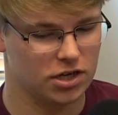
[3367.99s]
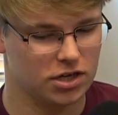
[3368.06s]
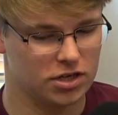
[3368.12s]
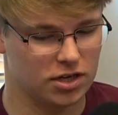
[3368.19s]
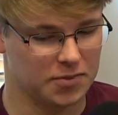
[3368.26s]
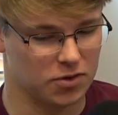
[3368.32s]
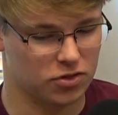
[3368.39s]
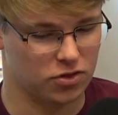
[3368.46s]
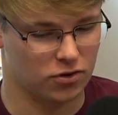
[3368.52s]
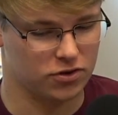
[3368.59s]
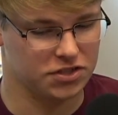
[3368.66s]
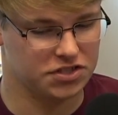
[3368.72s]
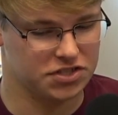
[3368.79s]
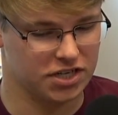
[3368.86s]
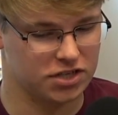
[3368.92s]
number
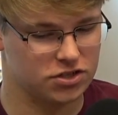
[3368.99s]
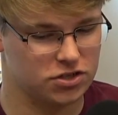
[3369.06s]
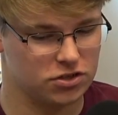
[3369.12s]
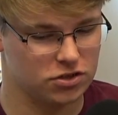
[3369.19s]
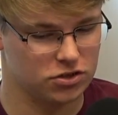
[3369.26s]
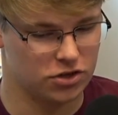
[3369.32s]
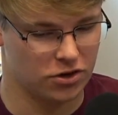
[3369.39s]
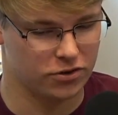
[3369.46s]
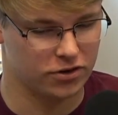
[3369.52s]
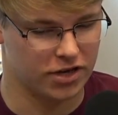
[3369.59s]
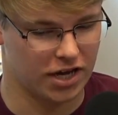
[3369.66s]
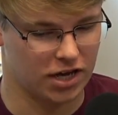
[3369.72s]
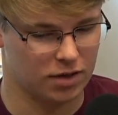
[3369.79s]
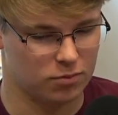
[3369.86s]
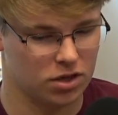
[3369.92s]
36 Notre
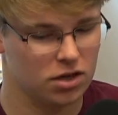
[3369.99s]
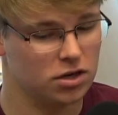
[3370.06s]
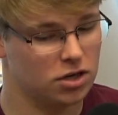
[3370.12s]
Dame,